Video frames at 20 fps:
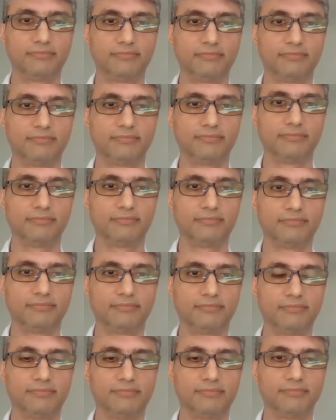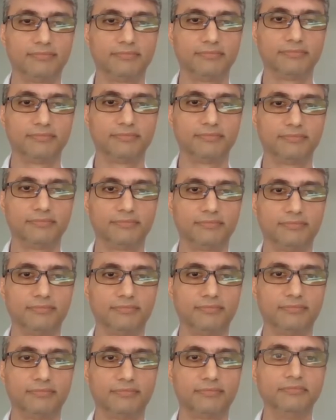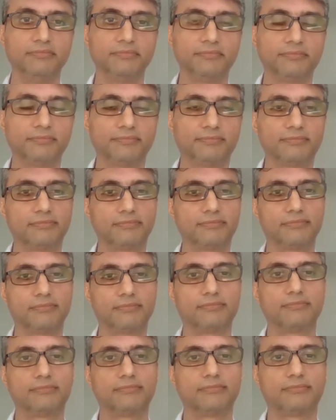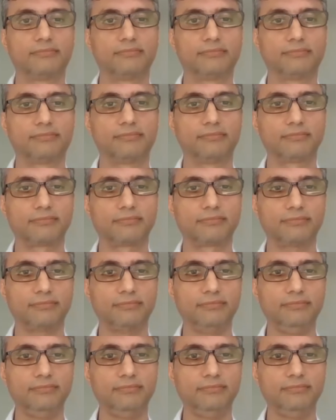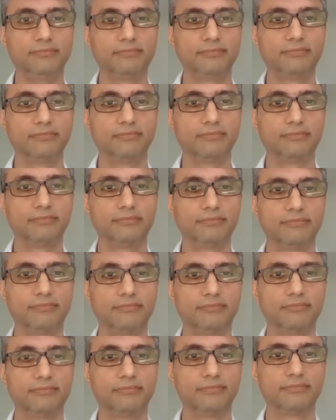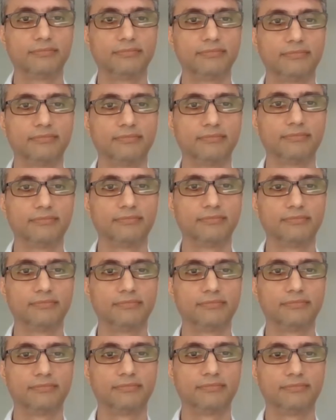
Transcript: The person shown says nothing.